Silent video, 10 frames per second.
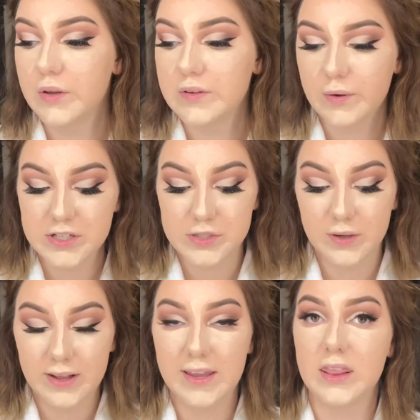So I do
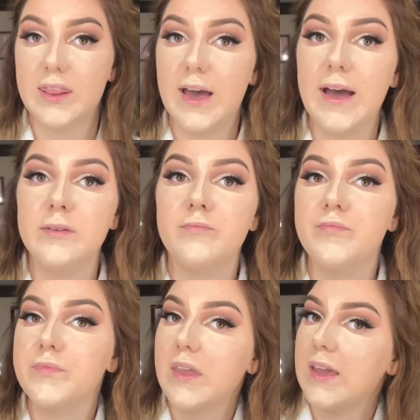it like that.
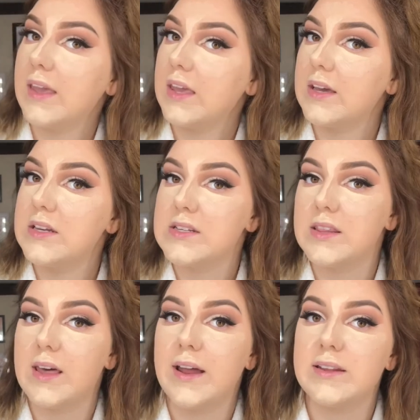And
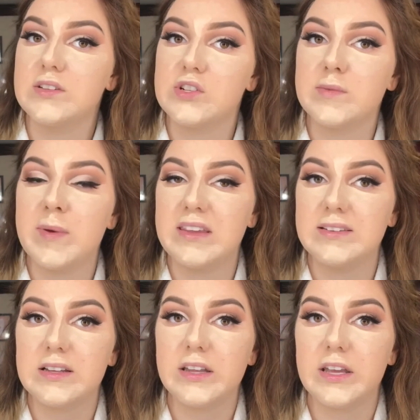that is just
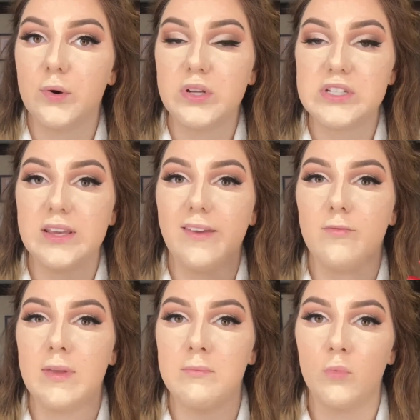basically going to give
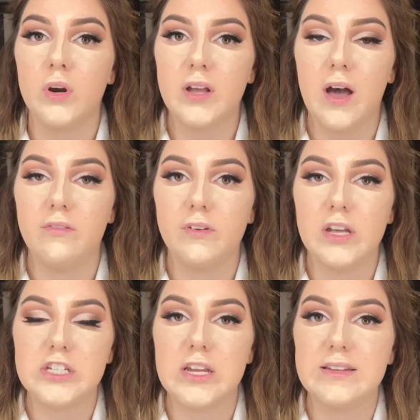me more
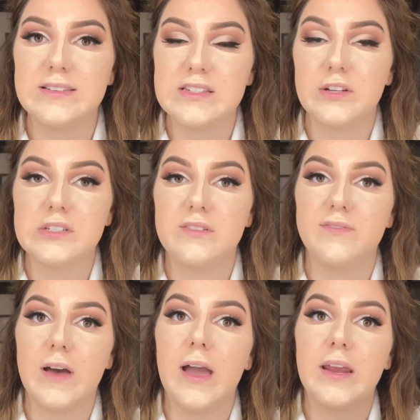coverage and still
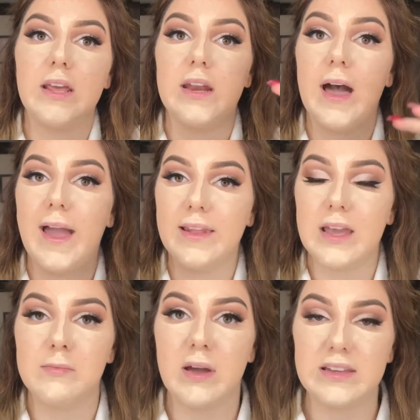define and
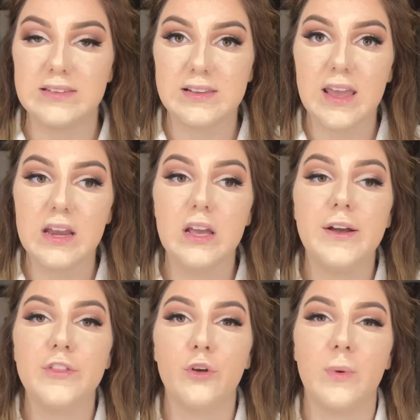highlight my skin
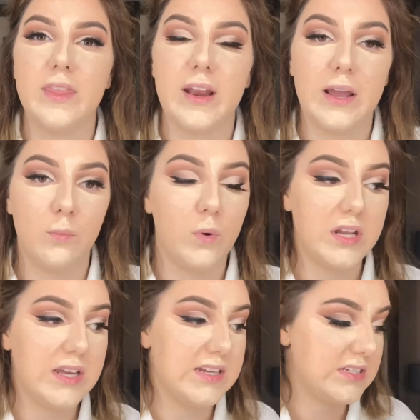the way that I
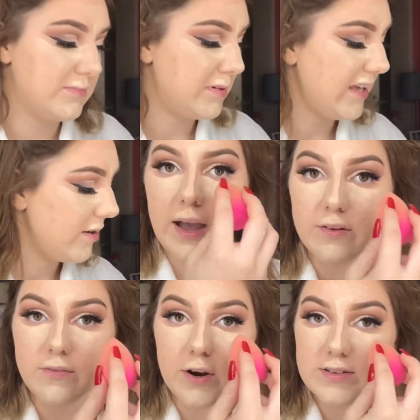want it to be. I
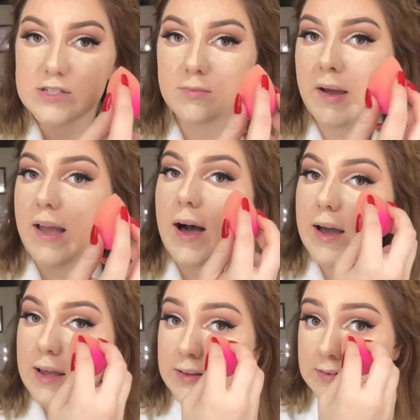first do my
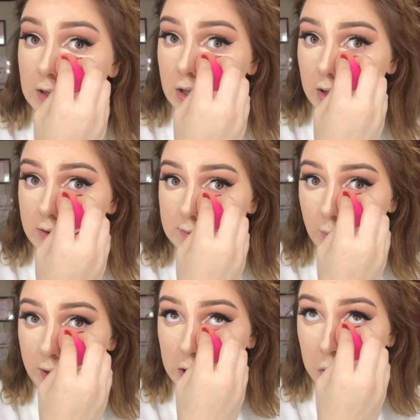eyes,
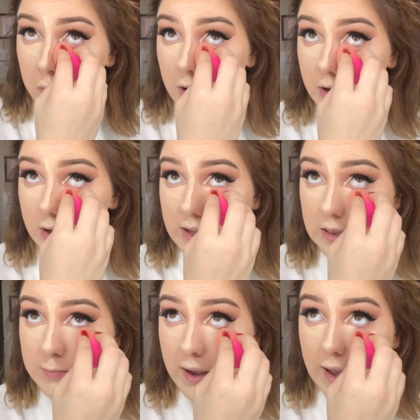so I go
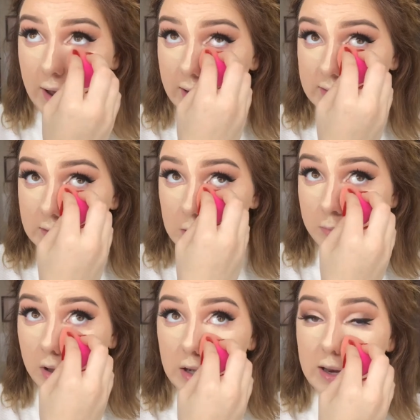underneath my eyes and
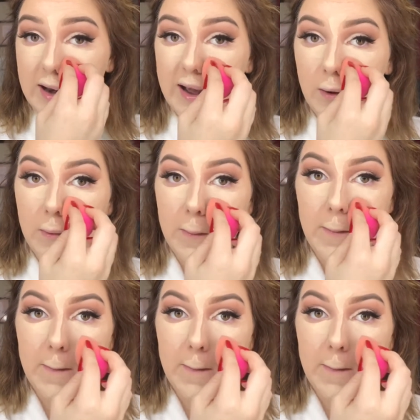blend it out.